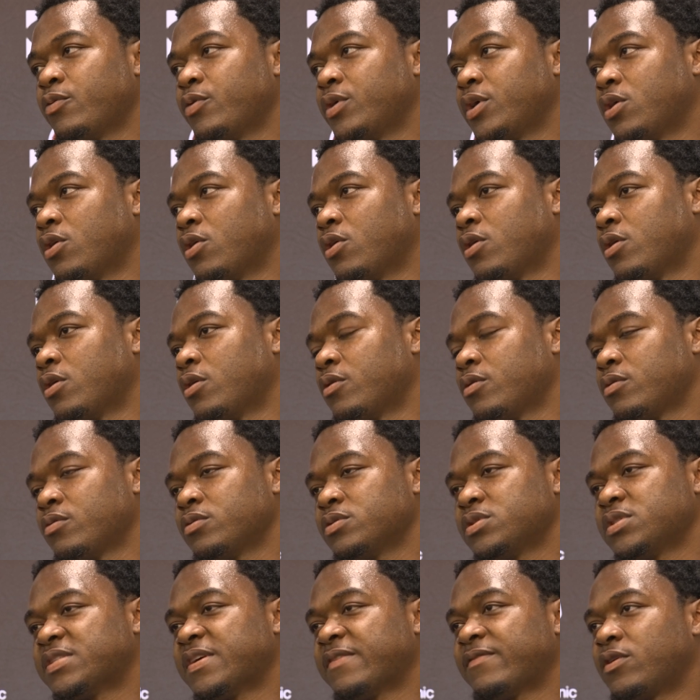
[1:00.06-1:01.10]
we call, we
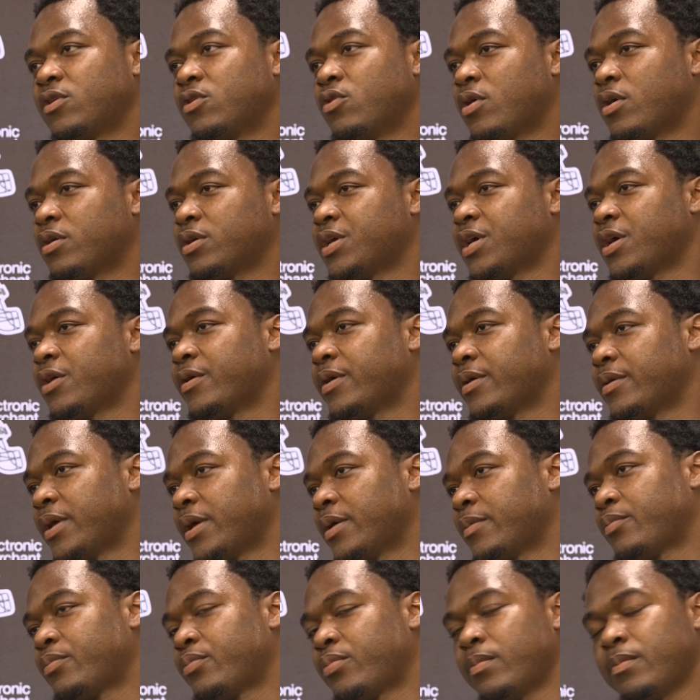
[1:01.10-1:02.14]
just have to go out there and,
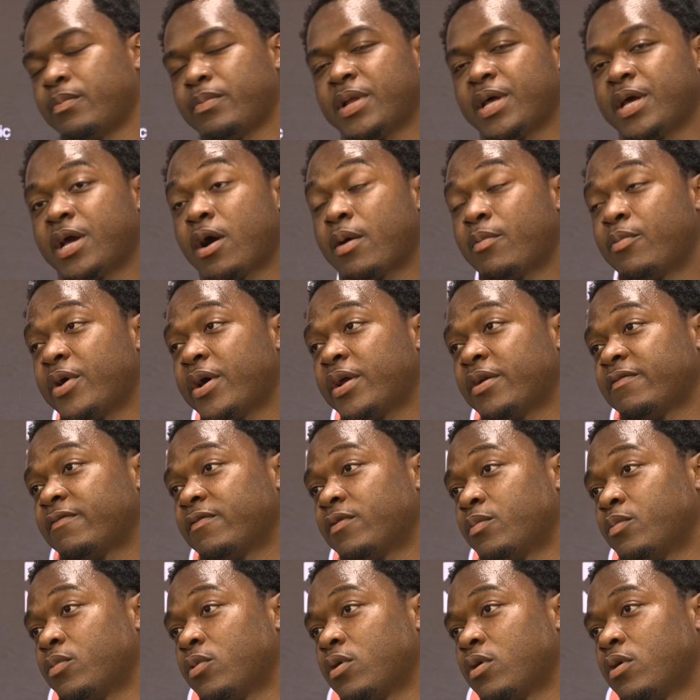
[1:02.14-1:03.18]
and play our brand of
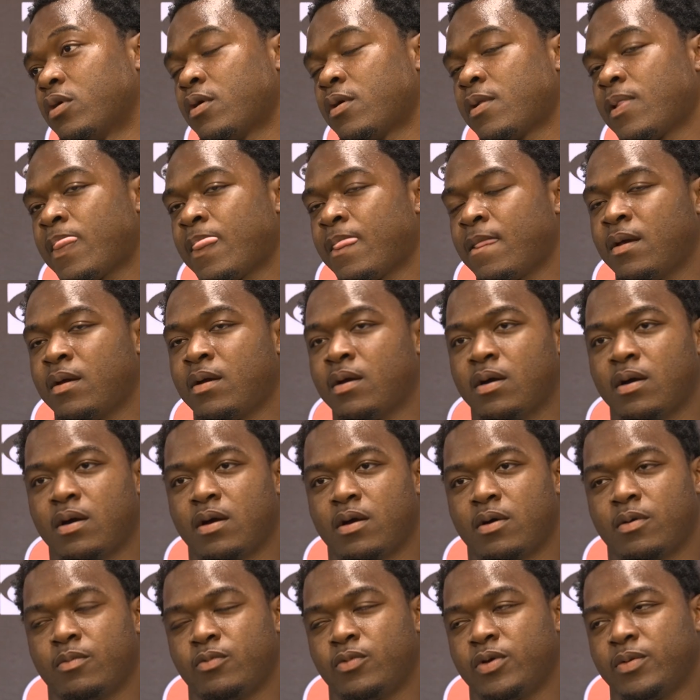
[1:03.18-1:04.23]
football.
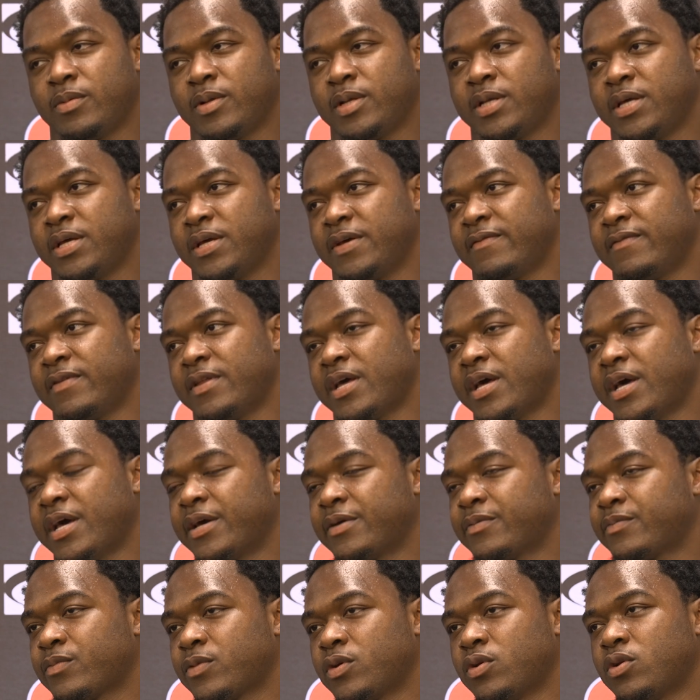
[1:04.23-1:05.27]
Um, we believe that
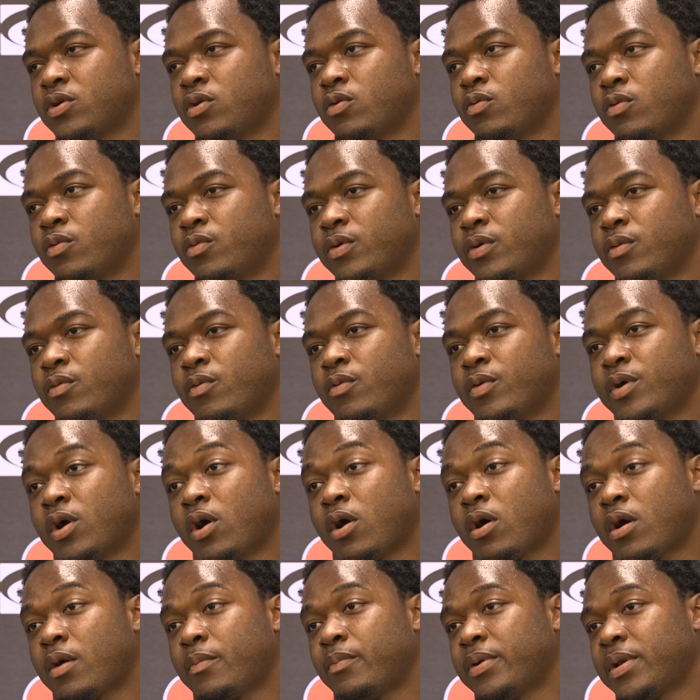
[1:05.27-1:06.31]
you know when we, when we
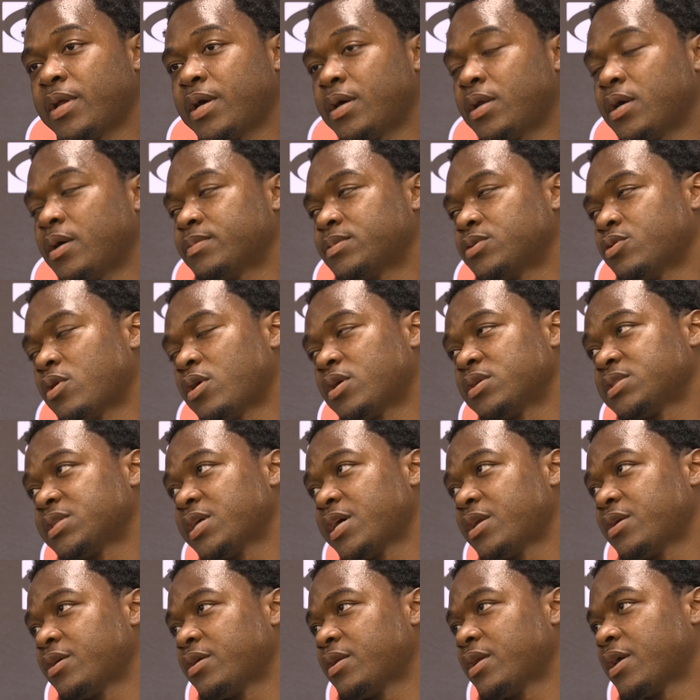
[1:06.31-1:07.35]
are playing up to our
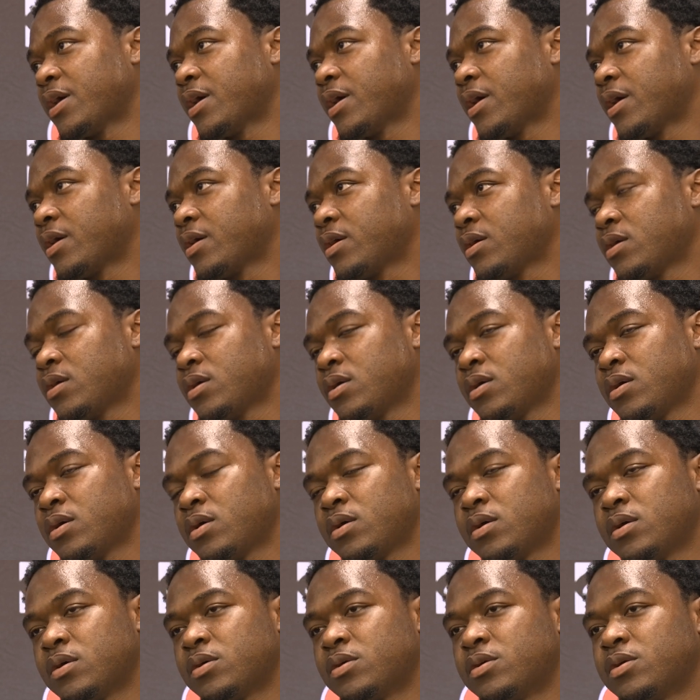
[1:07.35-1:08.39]
standard, that
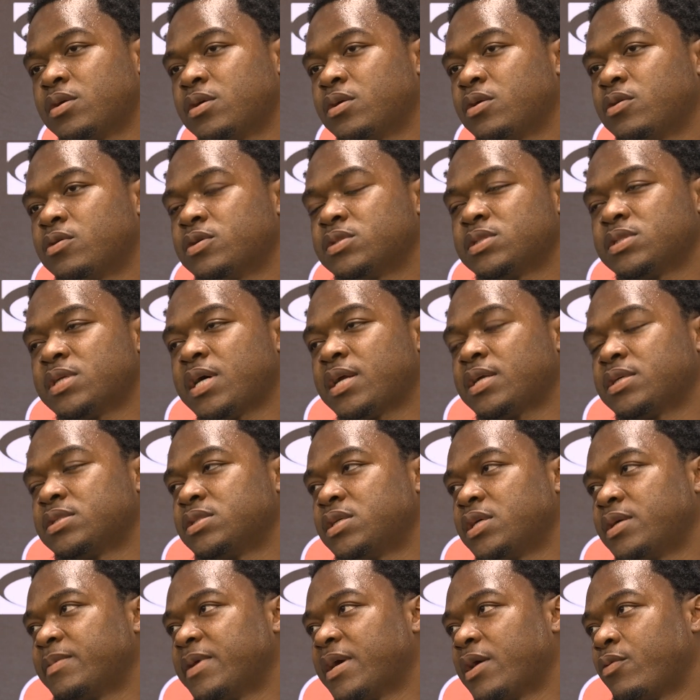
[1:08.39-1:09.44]
you know it's not a
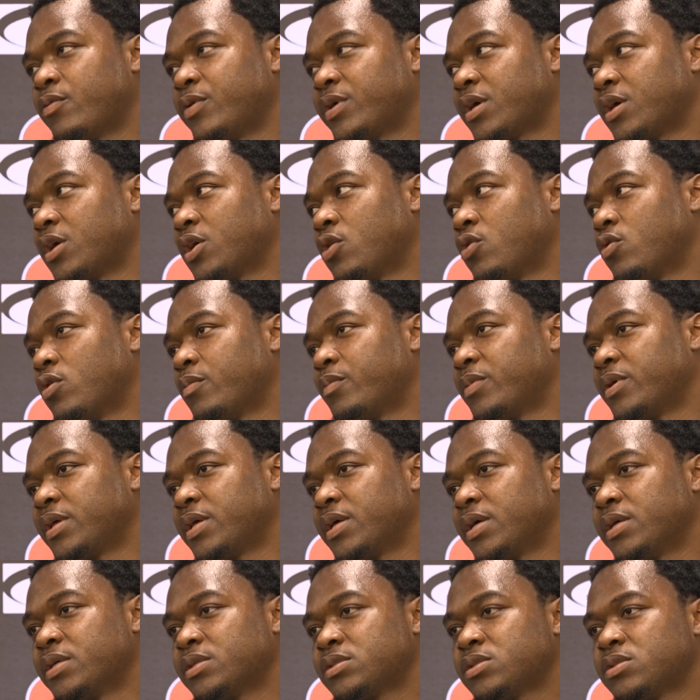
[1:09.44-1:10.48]
team that we can go up
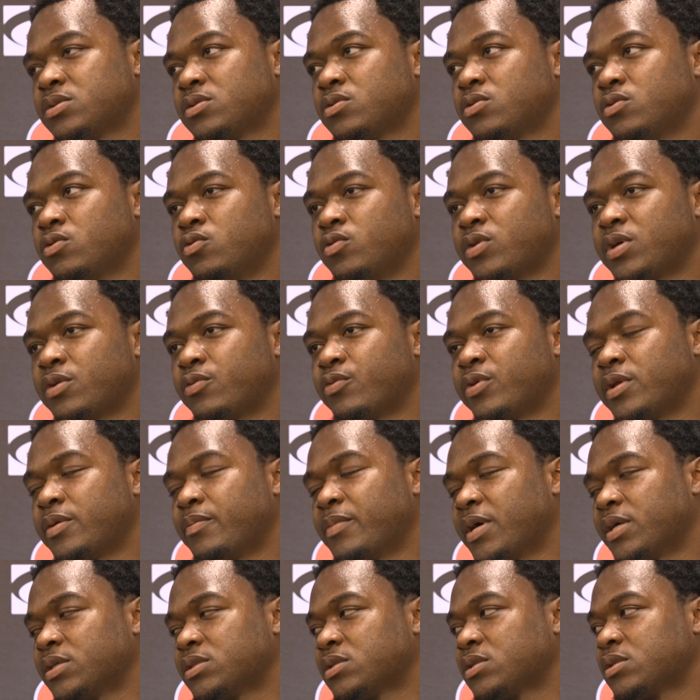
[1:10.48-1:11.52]
against who can really
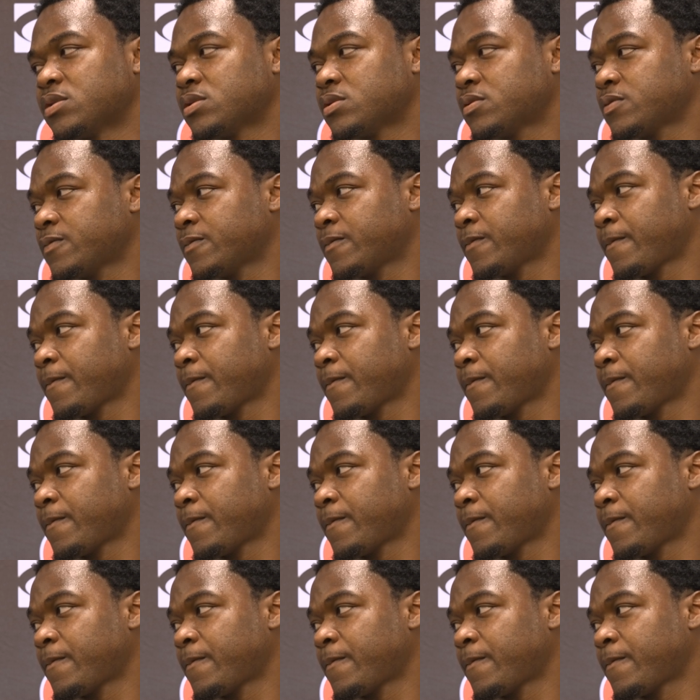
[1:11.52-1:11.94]
match us.